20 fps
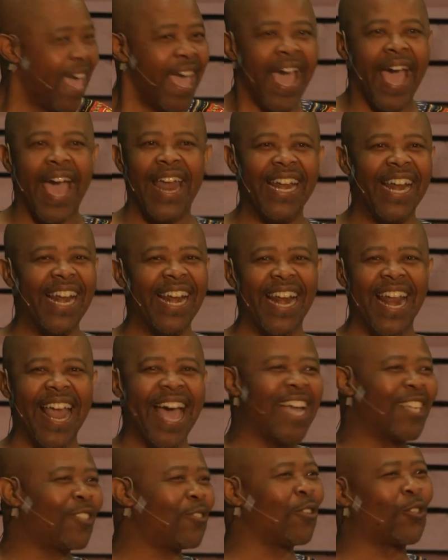and
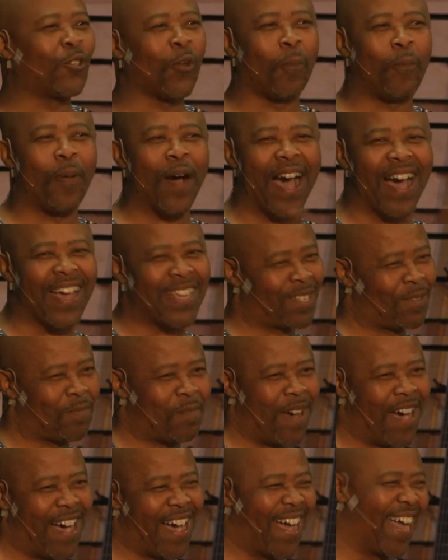led you to pass
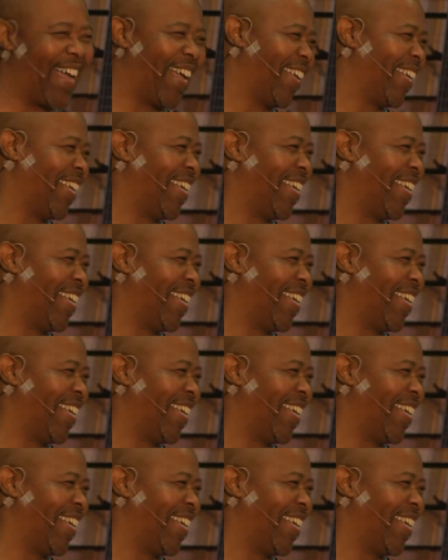by,